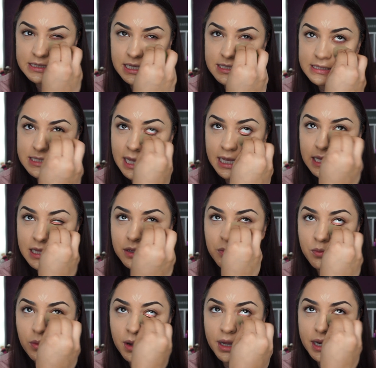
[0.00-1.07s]
exactly
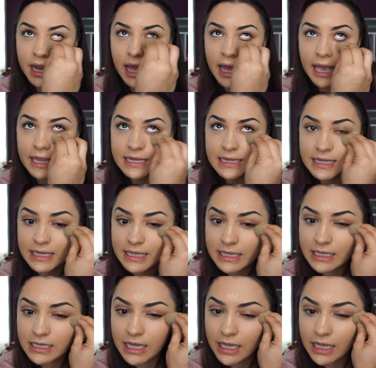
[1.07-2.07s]
what I need